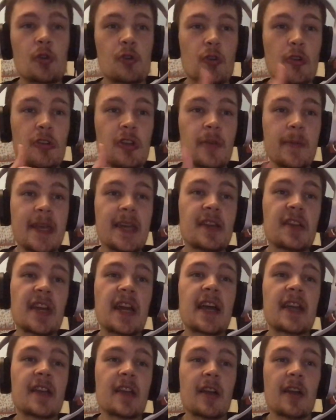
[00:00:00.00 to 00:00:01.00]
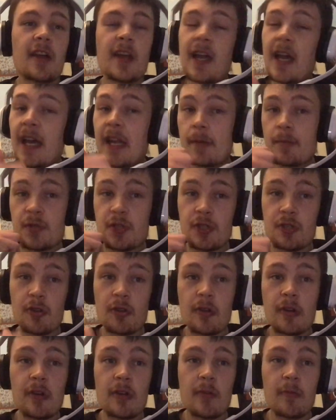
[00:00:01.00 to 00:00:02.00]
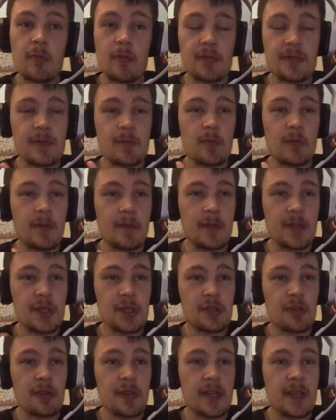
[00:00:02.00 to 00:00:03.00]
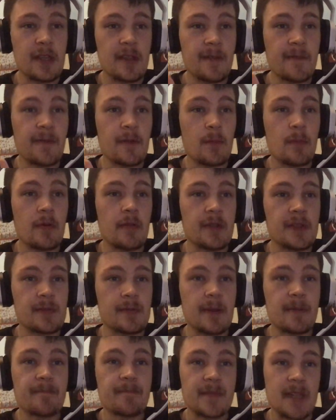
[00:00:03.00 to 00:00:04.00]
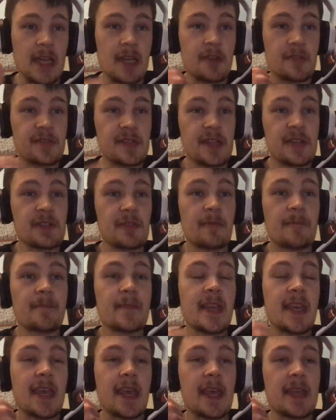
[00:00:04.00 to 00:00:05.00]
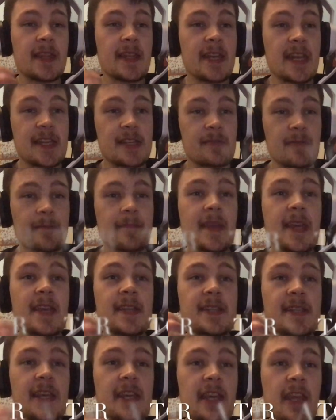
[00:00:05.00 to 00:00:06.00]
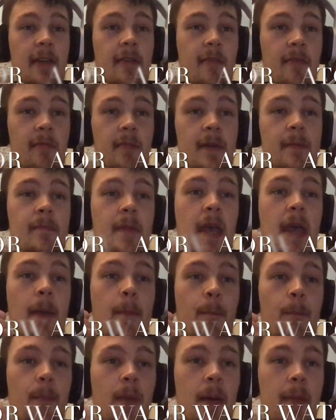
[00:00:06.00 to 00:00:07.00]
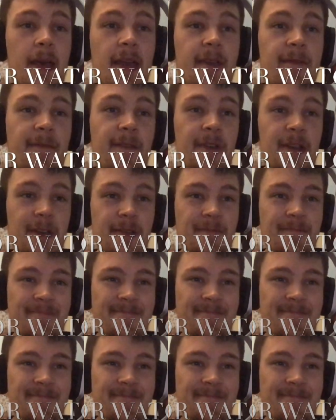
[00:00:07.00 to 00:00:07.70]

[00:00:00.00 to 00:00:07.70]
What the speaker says: Gonna be a cracker, and I'm sure we'll enjoy the football as well. And I'll see you all in the next one. Take care, everyone. Bye-bye for now.